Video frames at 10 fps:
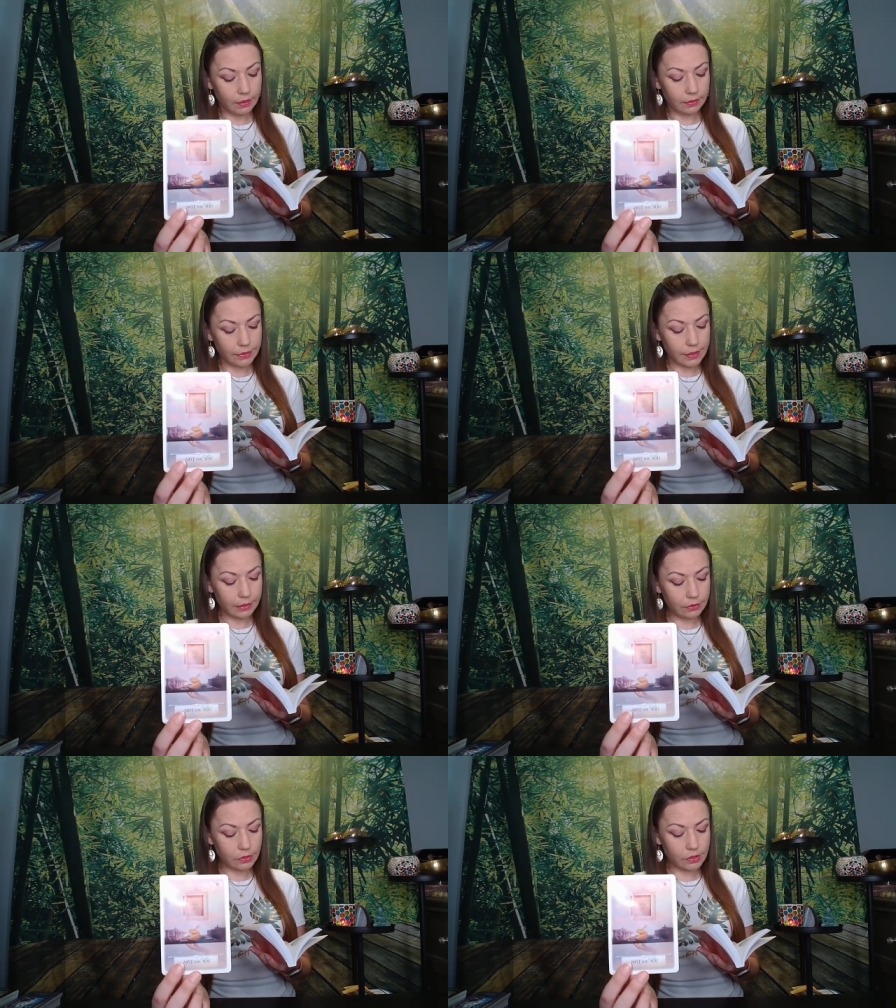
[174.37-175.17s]
the
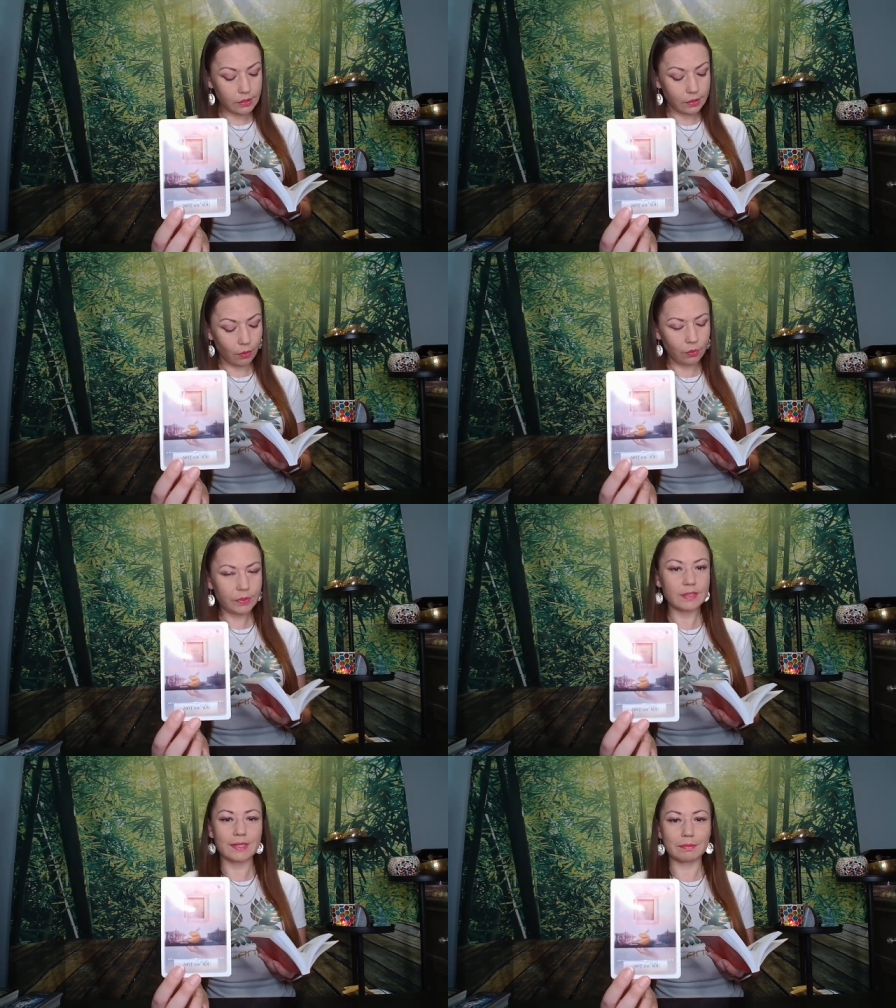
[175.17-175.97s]
result you seek
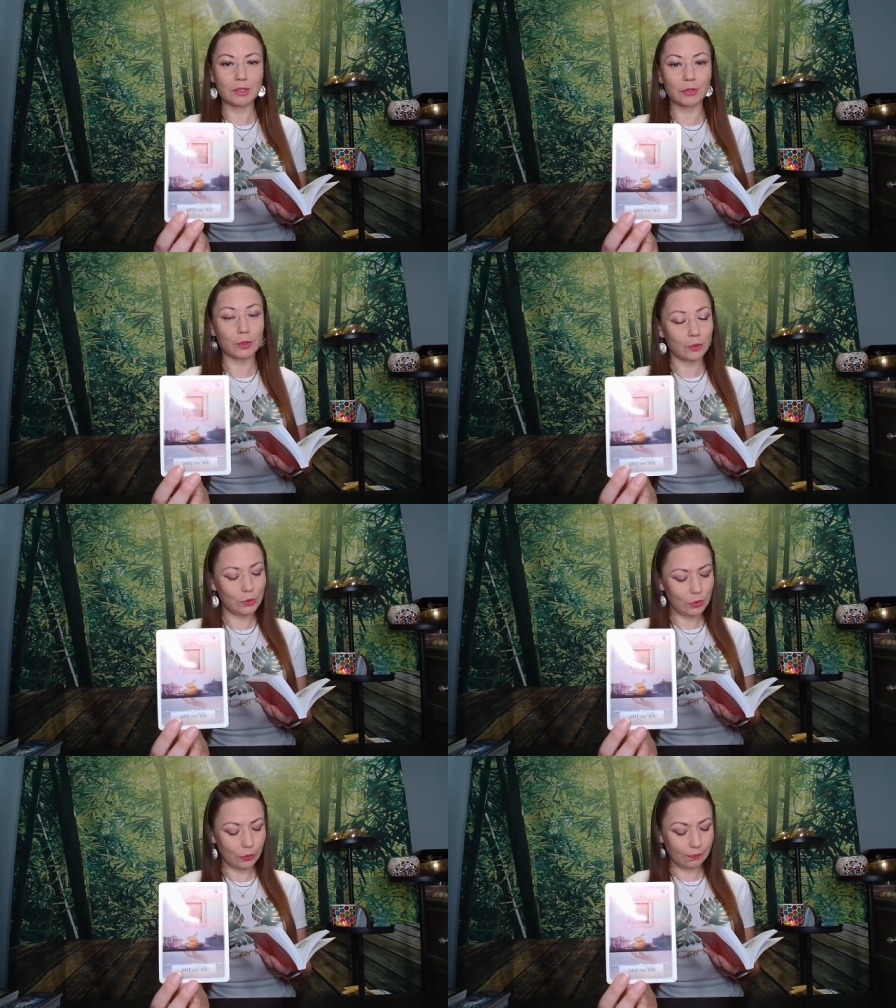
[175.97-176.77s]
always seems to
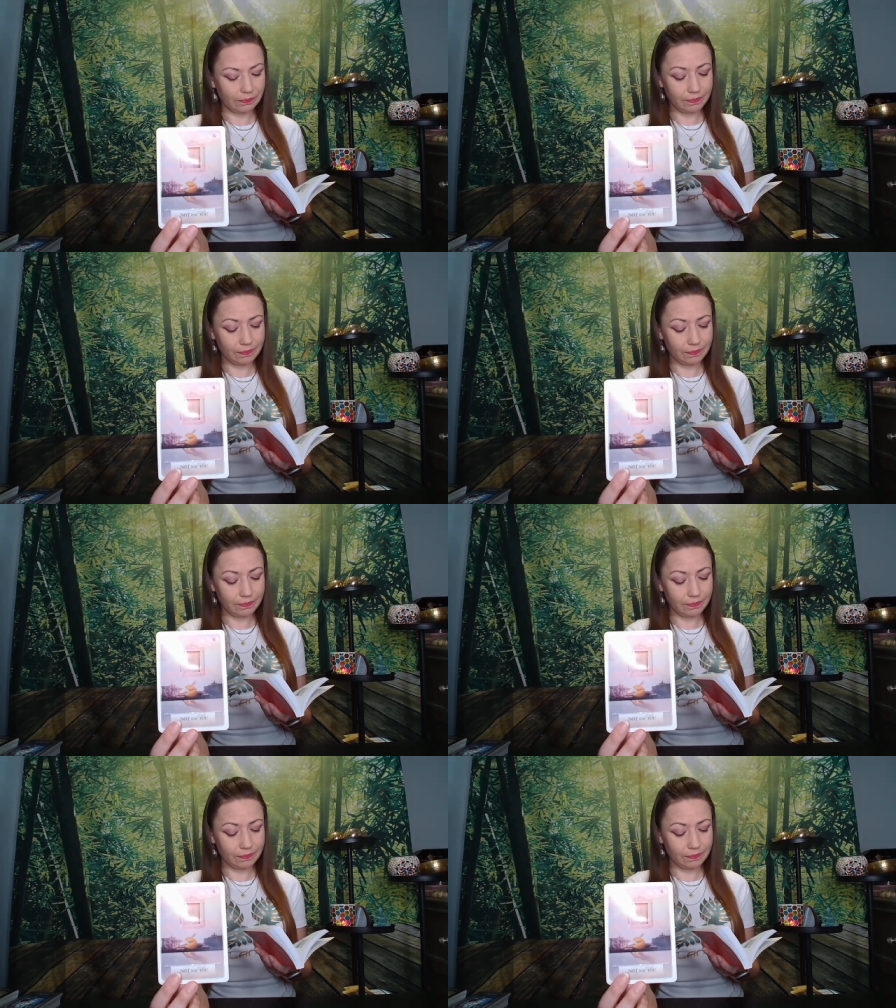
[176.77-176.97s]
elude you.